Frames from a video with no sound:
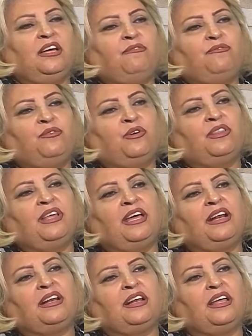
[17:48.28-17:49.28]
for
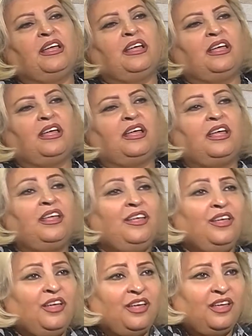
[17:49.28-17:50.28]
their
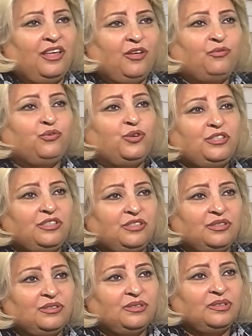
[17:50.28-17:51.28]
food,
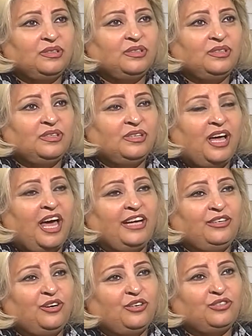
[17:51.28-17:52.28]
I
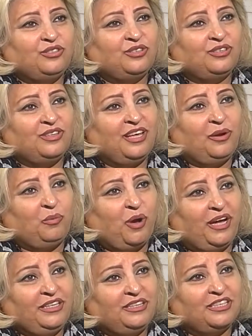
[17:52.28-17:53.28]
nurture their
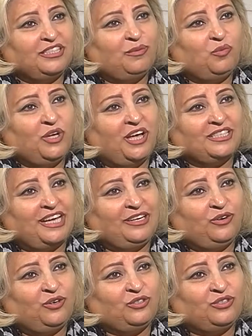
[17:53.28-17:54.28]
mind the same way as I
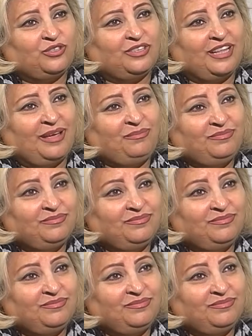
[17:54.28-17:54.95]
nurture them.